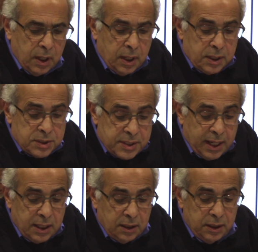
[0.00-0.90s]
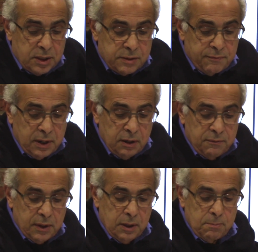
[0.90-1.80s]
Secondly, this is very,
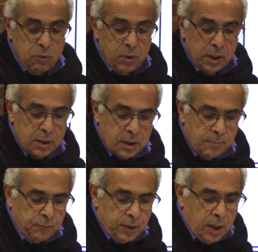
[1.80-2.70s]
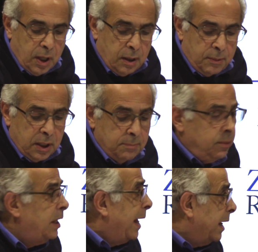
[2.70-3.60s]
very important. Among
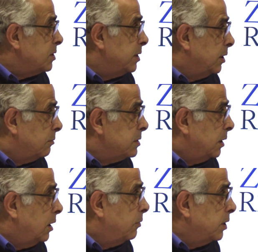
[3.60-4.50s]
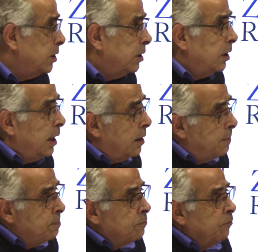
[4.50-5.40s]
blacks, and there was a lower turnout.
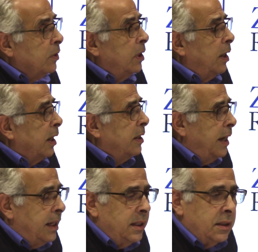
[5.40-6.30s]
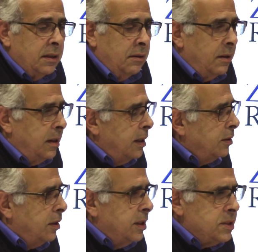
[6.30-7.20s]
Again,
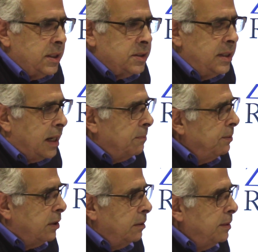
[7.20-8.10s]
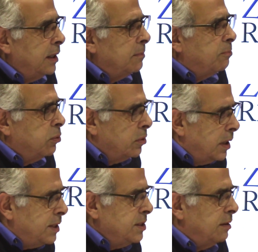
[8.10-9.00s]
this does not appear to be an
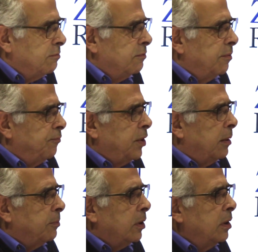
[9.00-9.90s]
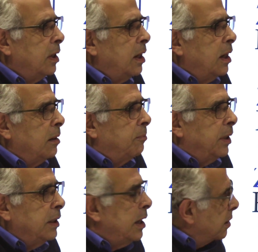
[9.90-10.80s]
impressive number,
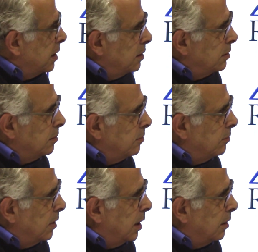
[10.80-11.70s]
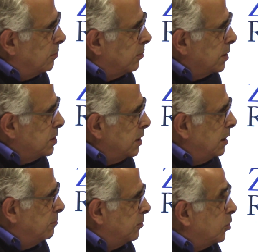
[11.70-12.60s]
but Youngkin
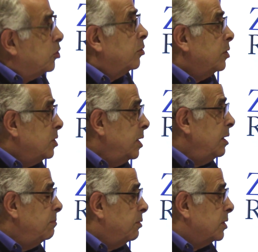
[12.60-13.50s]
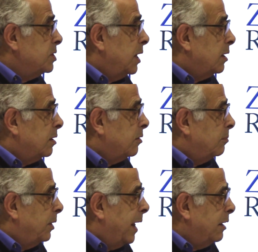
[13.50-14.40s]
received 13% of the
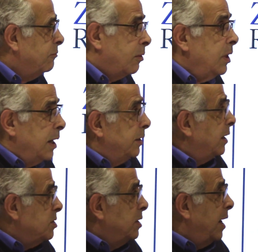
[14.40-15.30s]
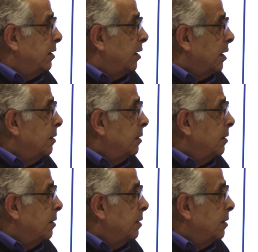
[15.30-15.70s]
black vote. That's deadly.